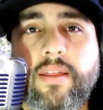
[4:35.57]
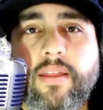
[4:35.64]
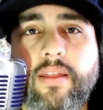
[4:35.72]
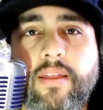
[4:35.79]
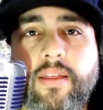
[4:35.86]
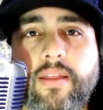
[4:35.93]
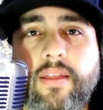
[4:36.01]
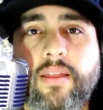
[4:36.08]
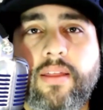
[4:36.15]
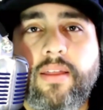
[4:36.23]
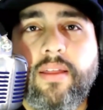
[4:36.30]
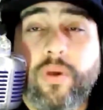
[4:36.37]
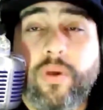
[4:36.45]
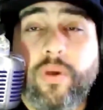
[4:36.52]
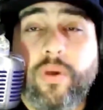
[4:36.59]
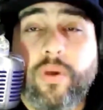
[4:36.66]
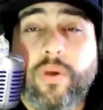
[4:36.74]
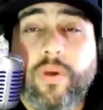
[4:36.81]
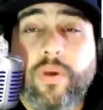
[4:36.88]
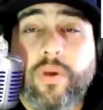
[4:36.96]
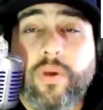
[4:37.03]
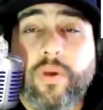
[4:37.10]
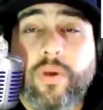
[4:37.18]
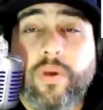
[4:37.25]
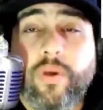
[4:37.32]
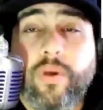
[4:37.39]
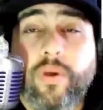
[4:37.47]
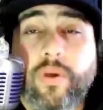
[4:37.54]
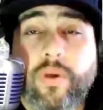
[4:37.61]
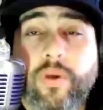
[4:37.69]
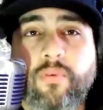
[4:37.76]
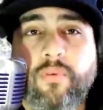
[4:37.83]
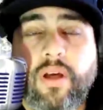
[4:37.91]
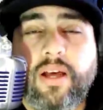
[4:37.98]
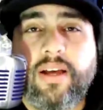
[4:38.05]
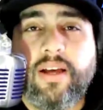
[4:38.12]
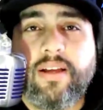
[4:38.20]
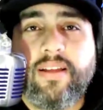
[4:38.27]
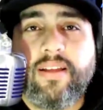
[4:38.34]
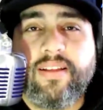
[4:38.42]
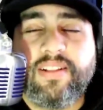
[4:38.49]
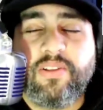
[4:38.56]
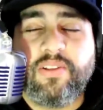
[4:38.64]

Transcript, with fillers: uh, said the Twins medical staff uh,